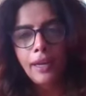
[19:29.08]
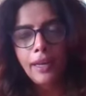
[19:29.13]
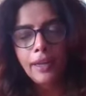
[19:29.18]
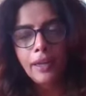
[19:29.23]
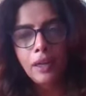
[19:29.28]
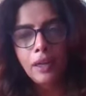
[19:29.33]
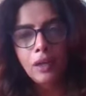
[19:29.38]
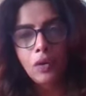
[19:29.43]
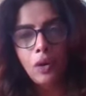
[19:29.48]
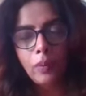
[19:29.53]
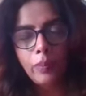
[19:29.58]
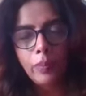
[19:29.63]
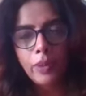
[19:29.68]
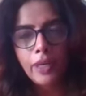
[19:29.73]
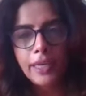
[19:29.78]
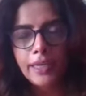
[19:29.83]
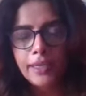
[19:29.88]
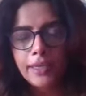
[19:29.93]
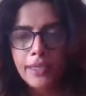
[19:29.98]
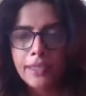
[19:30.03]
handling
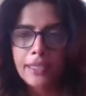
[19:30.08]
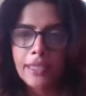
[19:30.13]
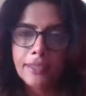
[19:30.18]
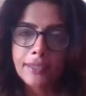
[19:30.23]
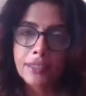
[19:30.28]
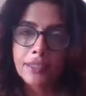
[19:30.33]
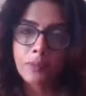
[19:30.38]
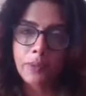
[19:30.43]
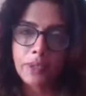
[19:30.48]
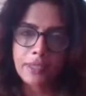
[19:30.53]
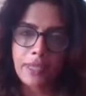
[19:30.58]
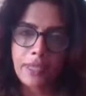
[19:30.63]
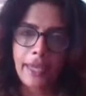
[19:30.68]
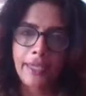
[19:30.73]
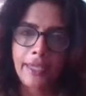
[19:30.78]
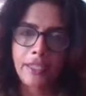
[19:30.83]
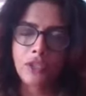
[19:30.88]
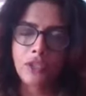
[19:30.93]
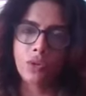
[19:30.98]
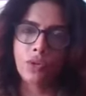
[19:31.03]
complicated cases
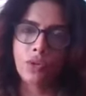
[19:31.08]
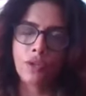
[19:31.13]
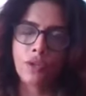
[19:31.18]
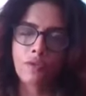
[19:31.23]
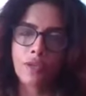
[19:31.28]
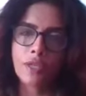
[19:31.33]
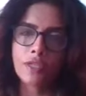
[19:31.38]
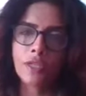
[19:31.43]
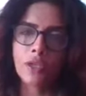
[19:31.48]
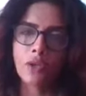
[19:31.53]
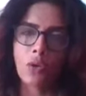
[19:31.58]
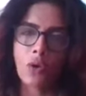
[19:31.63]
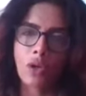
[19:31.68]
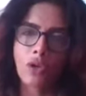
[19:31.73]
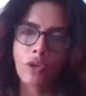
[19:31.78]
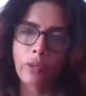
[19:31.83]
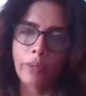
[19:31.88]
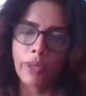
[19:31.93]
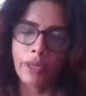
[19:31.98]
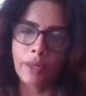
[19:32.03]
besides, reversing
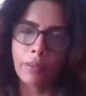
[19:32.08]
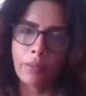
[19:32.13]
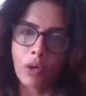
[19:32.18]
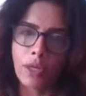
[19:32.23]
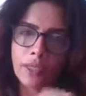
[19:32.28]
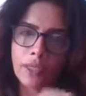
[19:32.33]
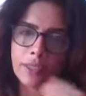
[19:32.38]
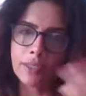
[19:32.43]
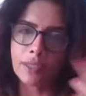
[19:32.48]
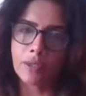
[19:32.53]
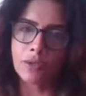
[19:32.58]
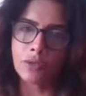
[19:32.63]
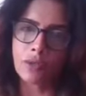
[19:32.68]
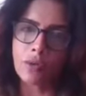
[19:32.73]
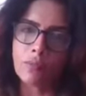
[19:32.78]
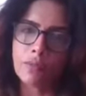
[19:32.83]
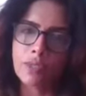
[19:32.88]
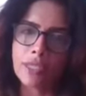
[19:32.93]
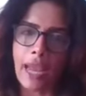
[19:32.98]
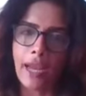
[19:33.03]
all your metabolic
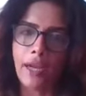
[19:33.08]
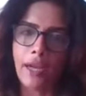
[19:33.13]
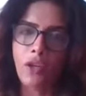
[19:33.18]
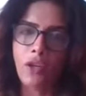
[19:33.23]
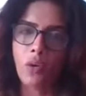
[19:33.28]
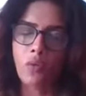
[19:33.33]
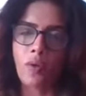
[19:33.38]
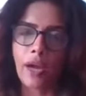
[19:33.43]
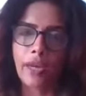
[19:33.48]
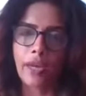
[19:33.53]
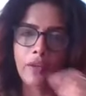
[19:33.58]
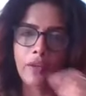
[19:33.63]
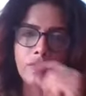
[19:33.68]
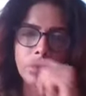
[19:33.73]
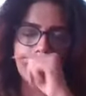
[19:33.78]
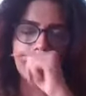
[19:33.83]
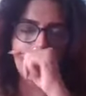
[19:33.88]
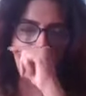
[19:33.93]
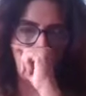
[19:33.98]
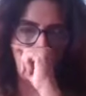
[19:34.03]
syndromes and your
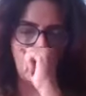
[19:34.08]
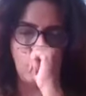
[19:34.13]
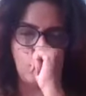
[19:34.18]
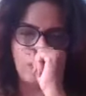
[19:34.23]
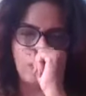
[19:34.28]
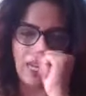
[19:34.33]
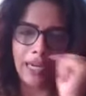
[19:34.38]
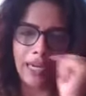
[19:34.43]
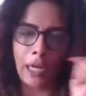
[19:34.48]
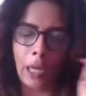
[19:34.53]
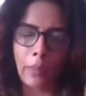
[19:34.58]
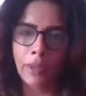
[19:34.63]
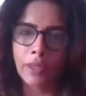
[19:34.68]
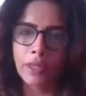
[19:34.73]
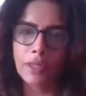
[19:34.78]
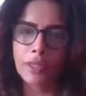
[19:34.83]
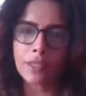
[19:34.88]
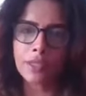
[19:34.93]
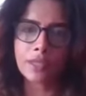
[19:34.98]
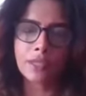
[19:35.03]
wives and all of that. I
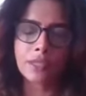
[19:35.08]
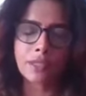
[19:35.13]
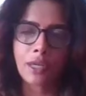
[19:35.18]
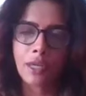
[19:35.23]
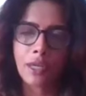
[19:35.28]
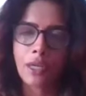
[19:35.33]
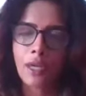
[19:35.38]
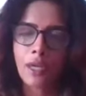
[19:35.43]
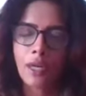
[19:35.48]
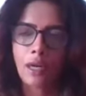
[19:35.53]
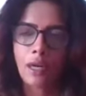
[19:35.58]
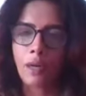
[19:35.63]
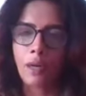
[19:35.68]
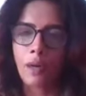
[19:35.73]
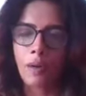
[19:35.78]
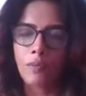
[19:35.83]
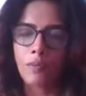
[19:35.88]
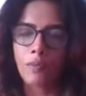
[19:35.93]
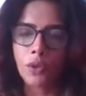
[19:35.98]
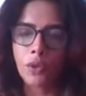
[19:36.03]
mean, this is,
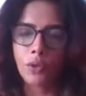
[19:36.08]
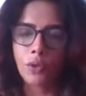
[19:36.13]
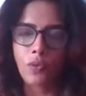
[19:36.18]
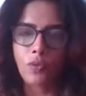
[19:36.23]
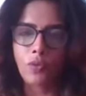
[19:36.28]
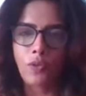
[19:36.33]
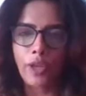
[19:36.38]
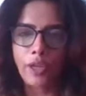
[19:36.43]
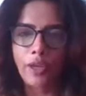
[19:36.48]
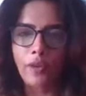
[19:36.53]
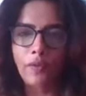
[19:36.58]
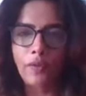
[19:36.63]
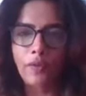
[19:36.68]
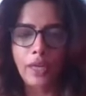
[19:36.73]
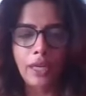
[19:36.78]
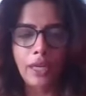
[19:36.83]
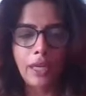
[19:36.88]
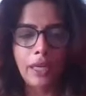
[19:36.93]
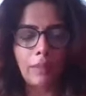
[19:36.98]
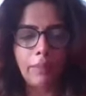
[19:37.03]
very,
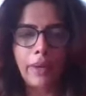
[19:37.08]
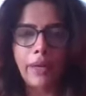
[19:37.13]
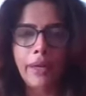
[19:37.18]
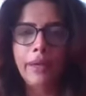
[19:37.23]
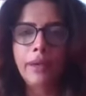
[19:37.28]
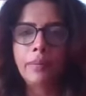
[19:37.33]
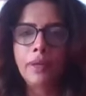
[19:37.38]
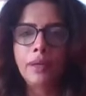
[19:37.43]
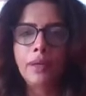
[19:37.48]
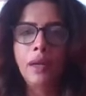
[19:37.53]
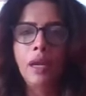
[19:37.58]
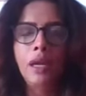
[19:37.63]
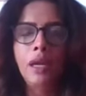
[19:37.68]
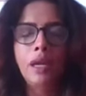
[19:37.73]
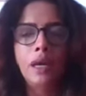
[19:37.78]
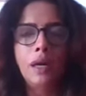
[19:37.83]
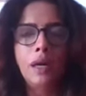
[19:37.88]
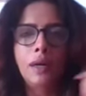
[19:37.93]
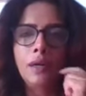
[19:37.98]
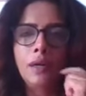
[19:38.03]
very commendable.
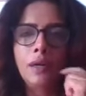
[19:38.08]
